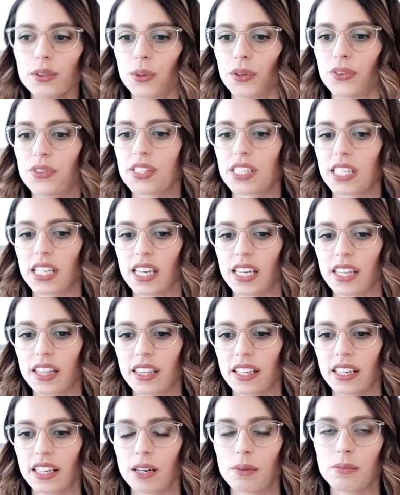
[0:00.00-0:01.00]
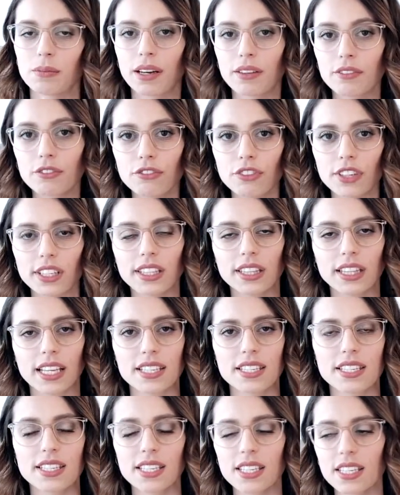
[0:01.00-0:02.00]
We've seen the mom fit
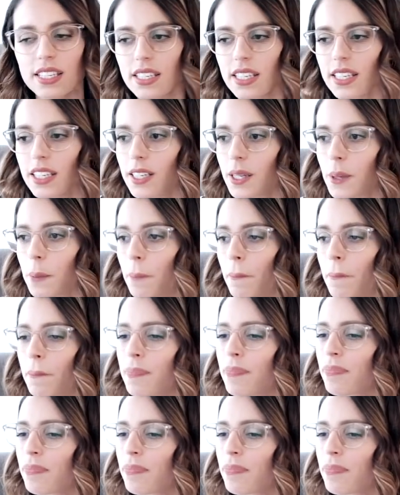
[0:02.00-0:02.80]
last season.